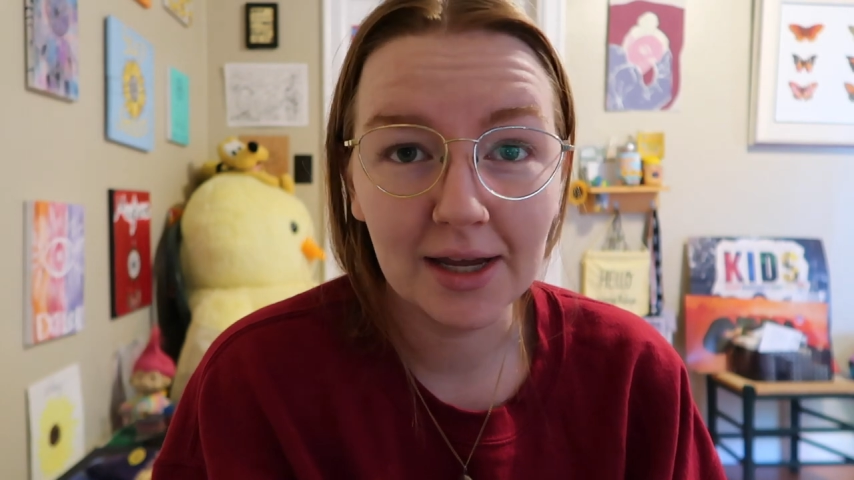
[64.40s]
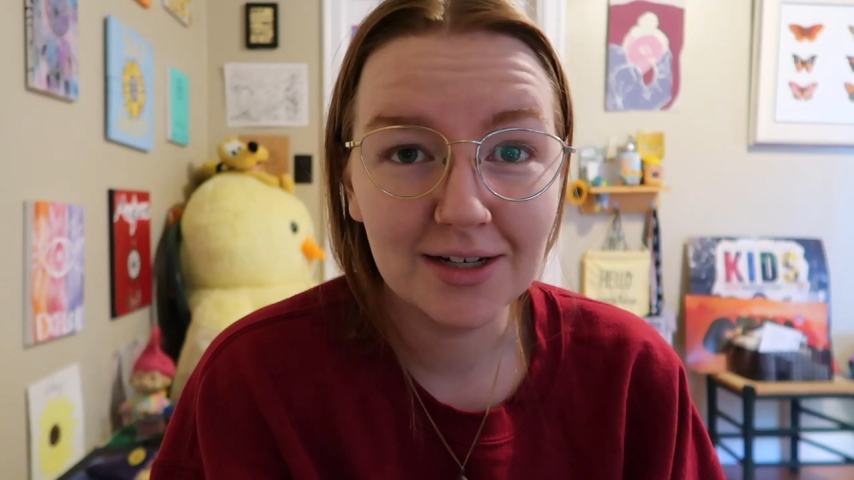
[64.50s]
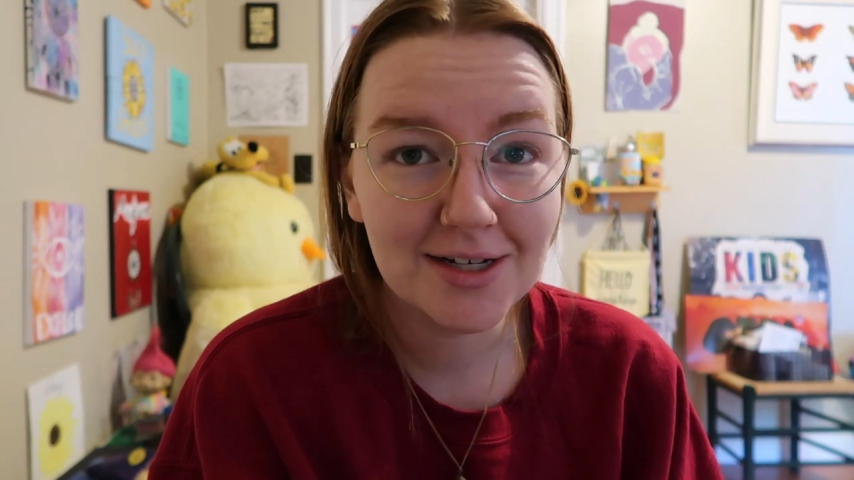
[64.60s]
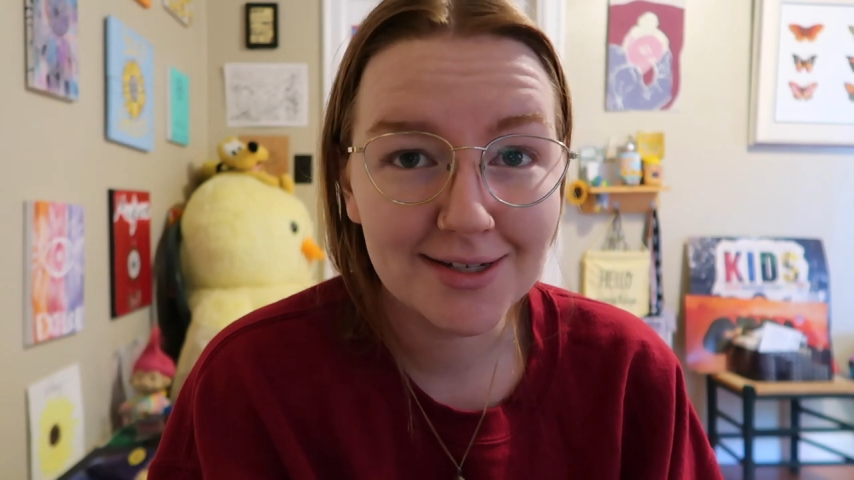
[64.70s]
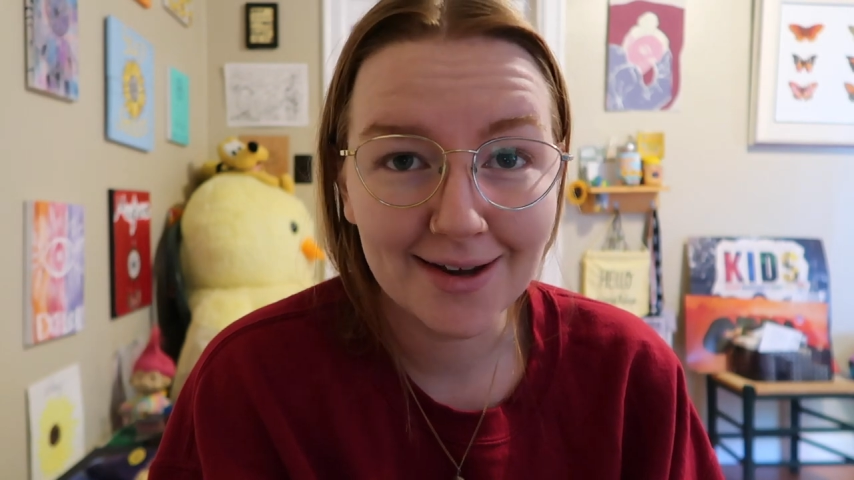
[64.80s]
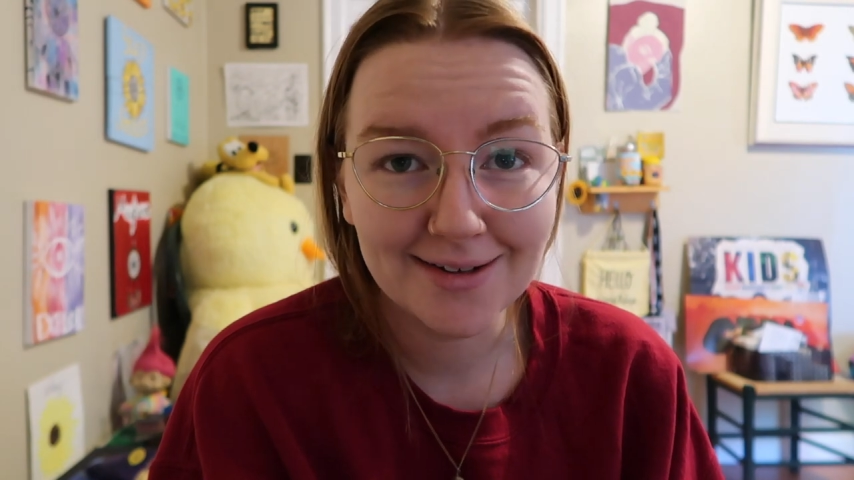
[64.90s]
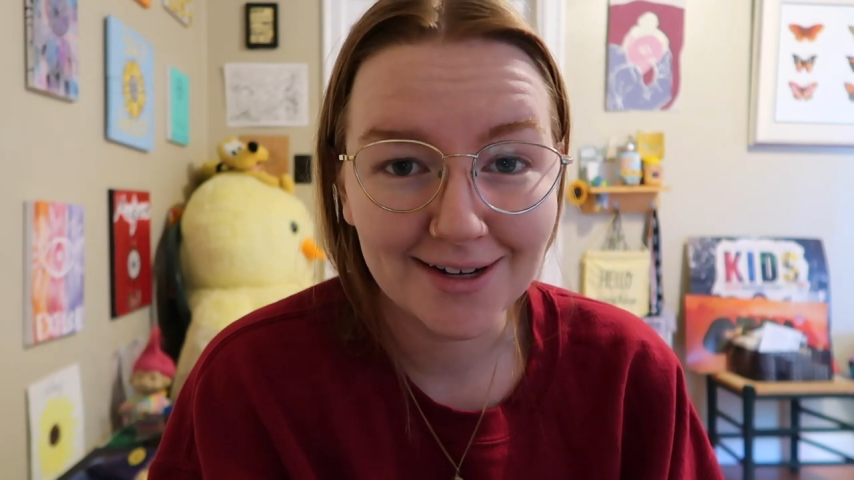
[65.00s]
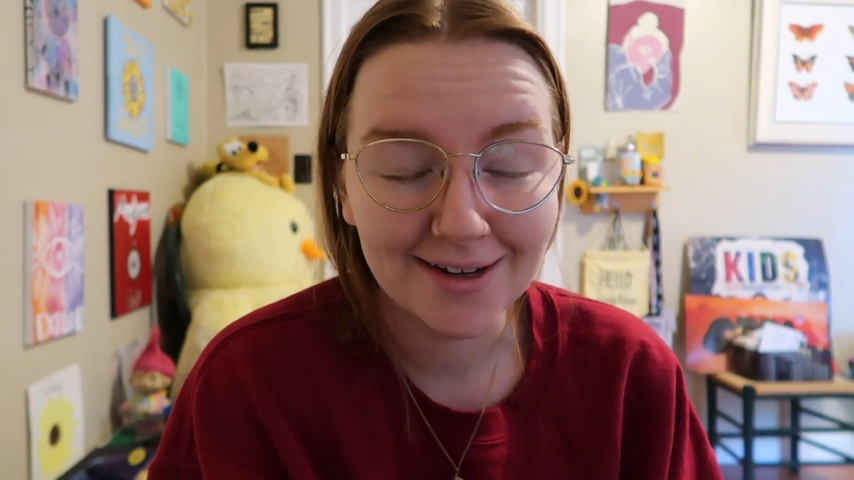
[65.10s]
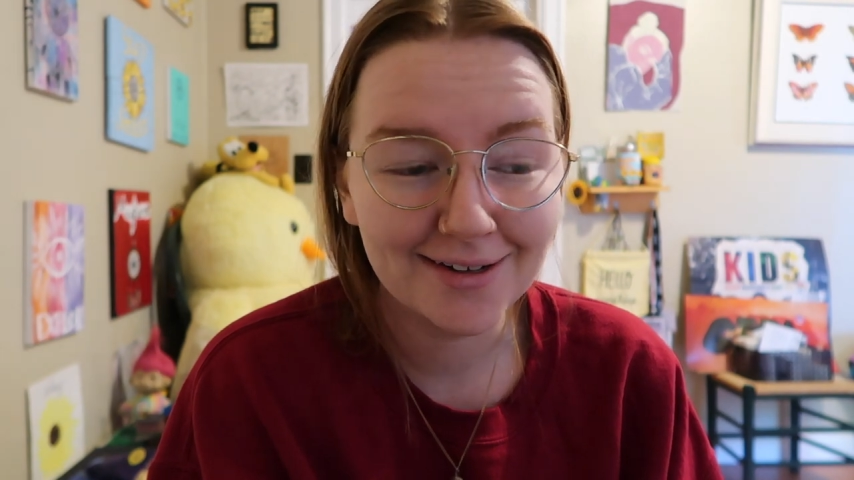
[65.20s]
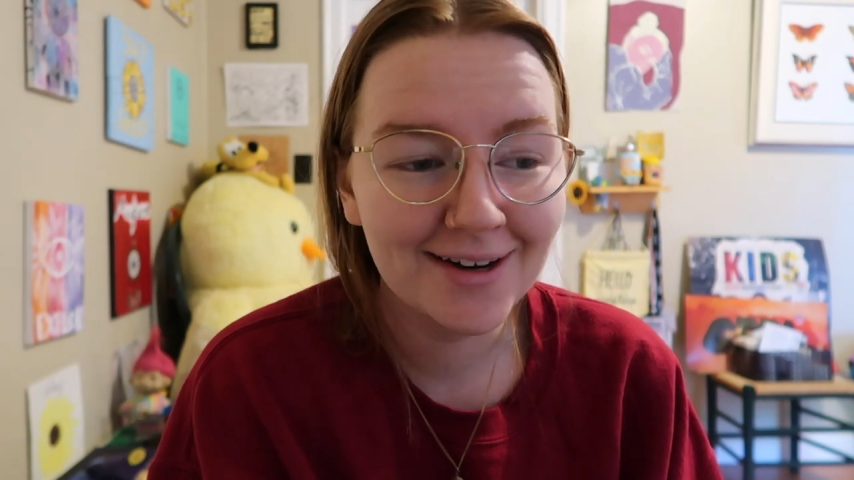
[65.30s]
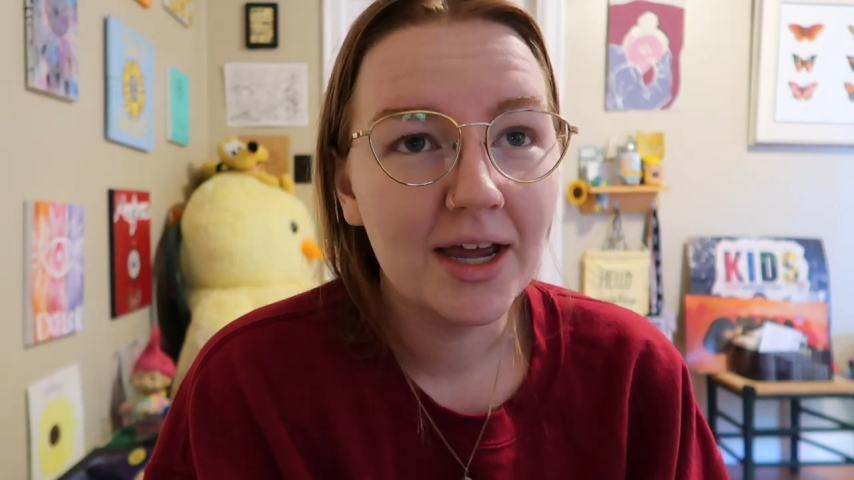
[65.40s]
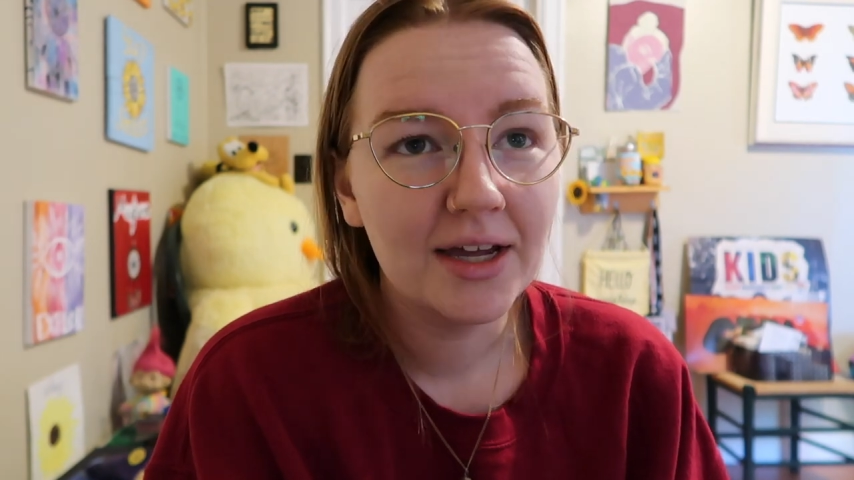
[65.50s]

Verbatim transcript: and send in.